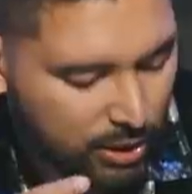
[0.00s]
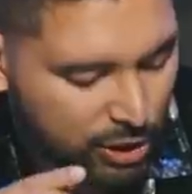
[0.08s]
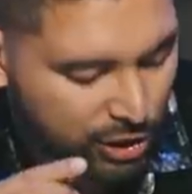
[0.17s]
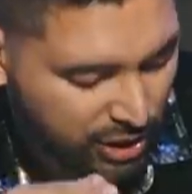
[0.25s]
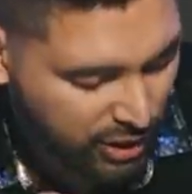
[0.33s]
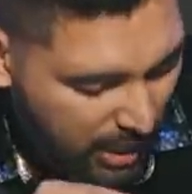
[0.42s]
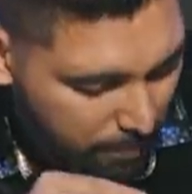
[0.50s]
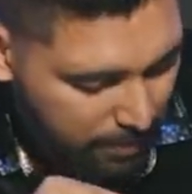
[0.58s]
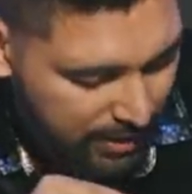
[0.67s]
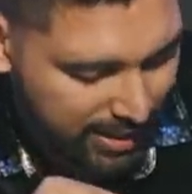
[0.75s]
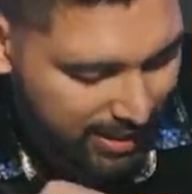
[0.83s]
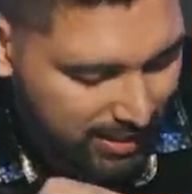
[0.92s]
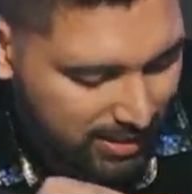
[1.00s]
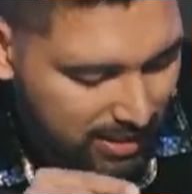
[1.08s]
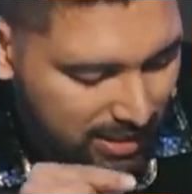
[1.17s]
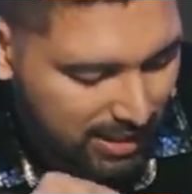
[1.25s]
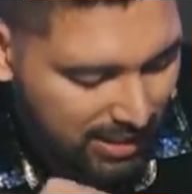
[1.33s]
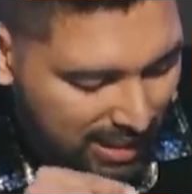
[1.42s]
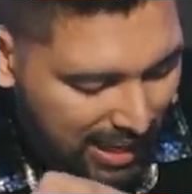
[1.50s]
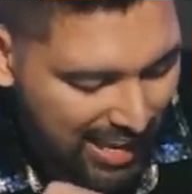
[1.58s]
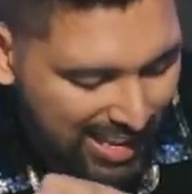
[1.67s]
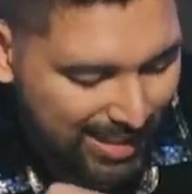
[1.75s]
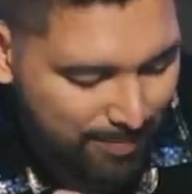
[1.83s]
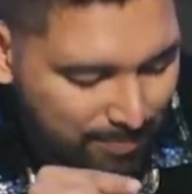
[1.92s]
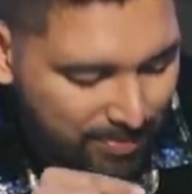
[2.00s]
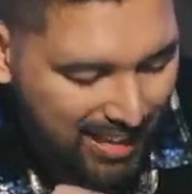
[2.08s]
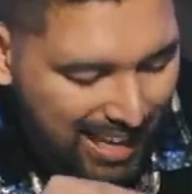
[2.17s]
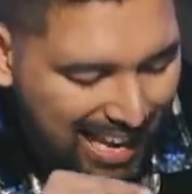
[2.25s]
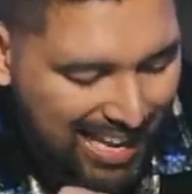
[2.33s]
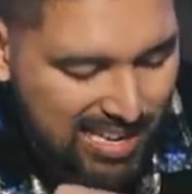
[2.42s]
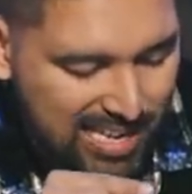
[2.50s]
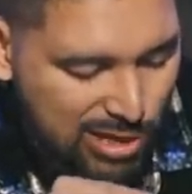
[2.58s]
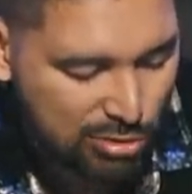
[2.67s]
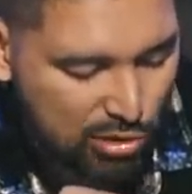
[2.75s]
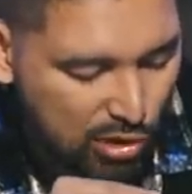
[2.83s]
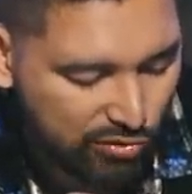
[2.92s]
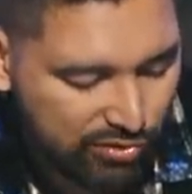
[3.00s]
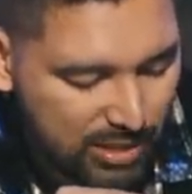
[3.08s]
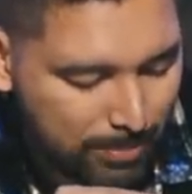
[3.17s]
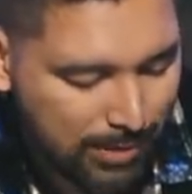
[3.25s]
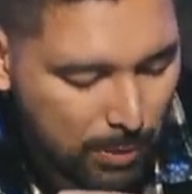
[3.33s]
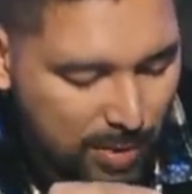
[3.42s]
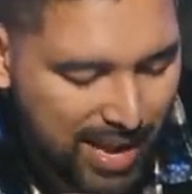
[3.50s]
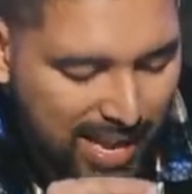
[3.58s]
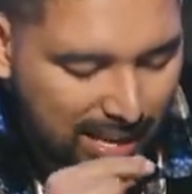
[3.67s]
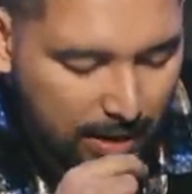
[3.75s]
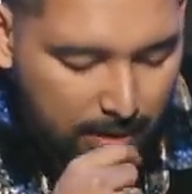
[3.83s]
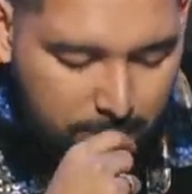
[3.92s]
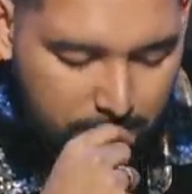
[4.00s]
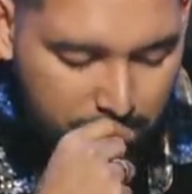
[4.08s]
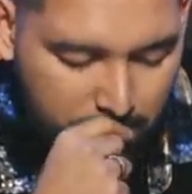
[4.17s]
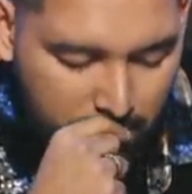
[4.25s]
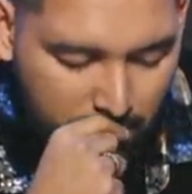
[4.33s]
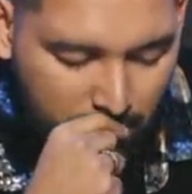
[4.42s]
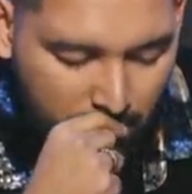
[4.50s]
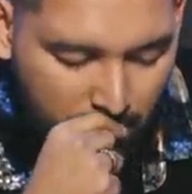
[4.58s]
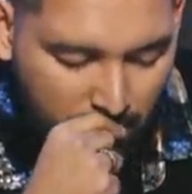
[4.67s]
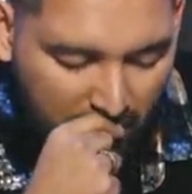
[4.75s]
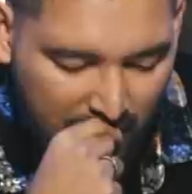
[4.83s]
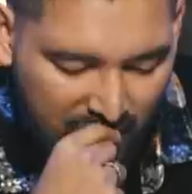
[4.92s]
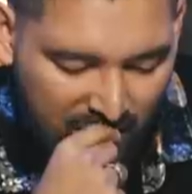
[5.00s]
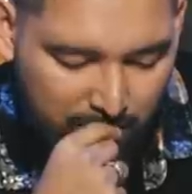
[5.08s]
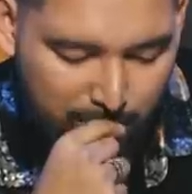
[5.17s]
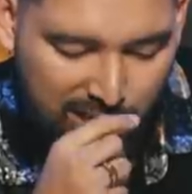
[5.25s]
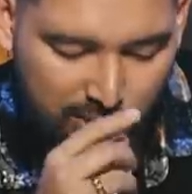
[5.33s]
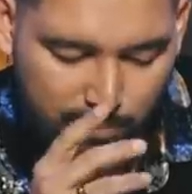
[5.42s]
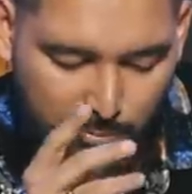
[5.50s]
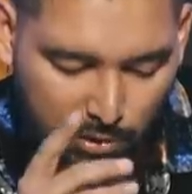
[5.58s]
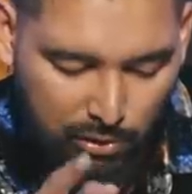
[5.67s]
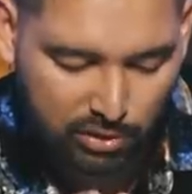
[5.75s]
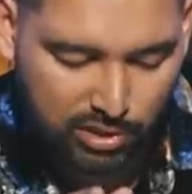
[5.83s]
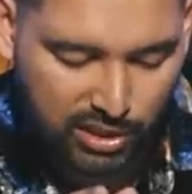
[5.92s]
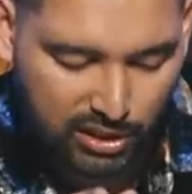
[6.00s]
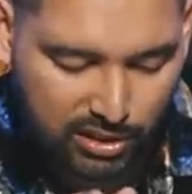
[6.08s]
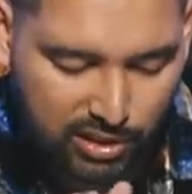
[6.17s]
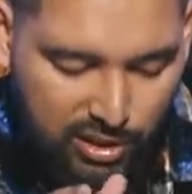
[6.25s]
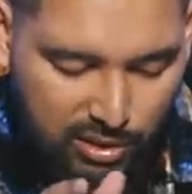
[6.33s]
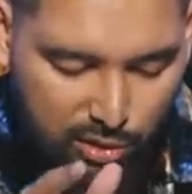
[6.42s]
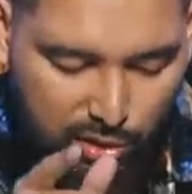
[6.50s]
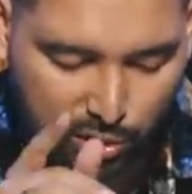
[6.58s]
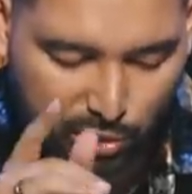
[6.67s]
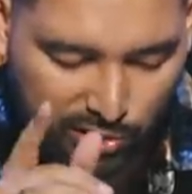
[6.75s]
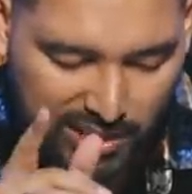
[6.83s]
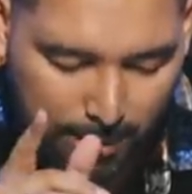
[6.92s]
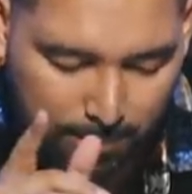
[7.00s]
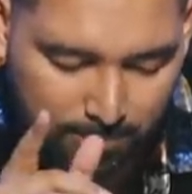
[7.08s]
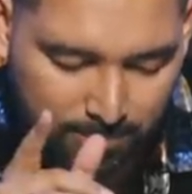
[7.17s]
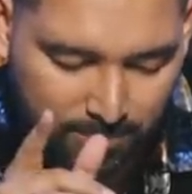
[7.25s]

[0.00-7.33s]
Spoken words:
shepherds came and drove them away. But Moses stood up.